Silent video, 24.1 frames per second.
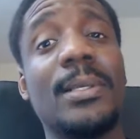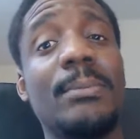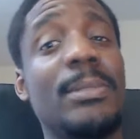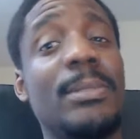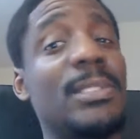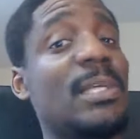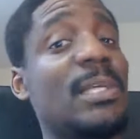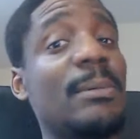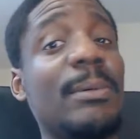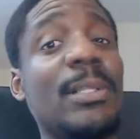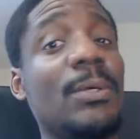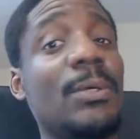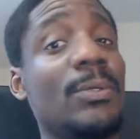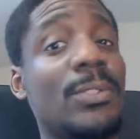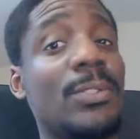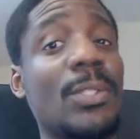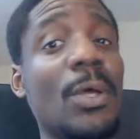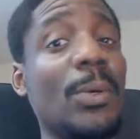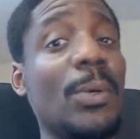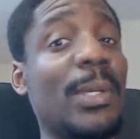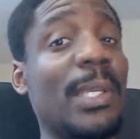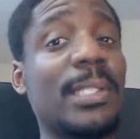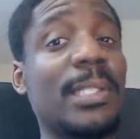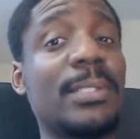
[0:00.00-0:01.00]
But some of those
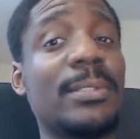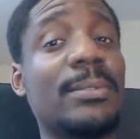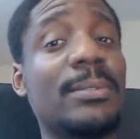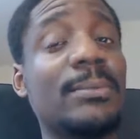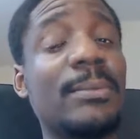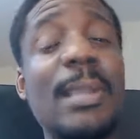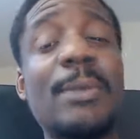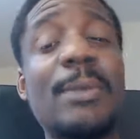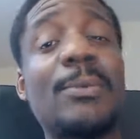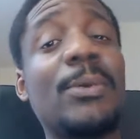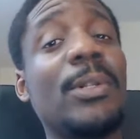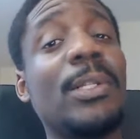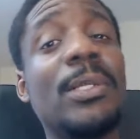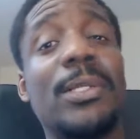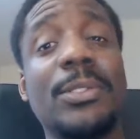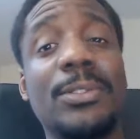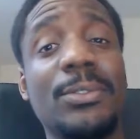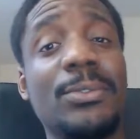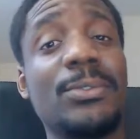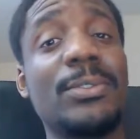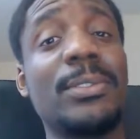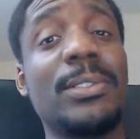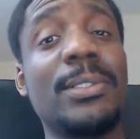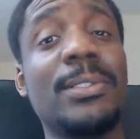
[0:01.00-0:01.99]
tokens, they really are
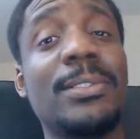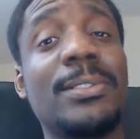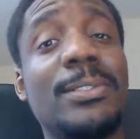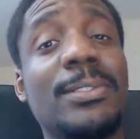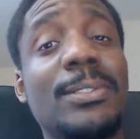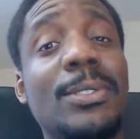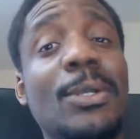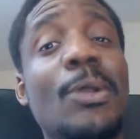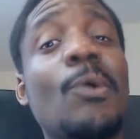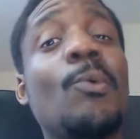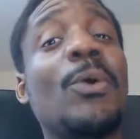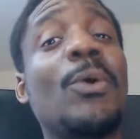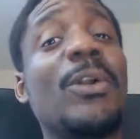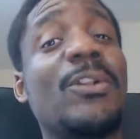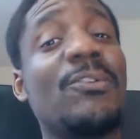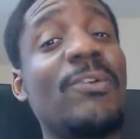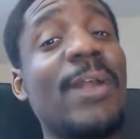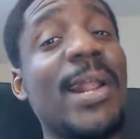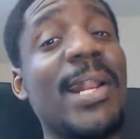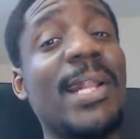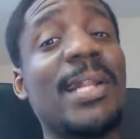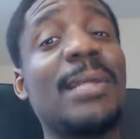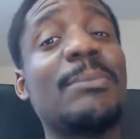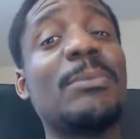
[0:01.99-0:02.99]
useless. We're
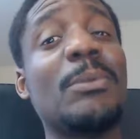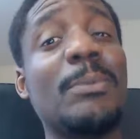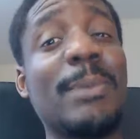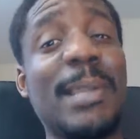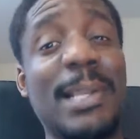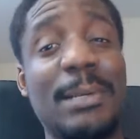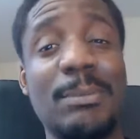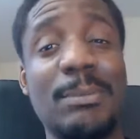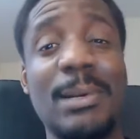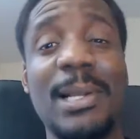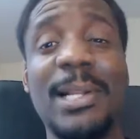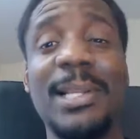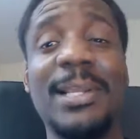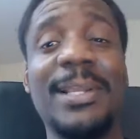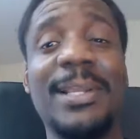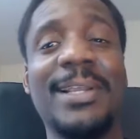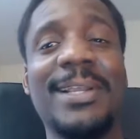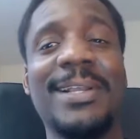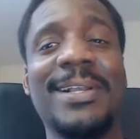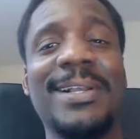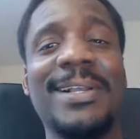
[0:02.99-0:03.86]
trading them to make money.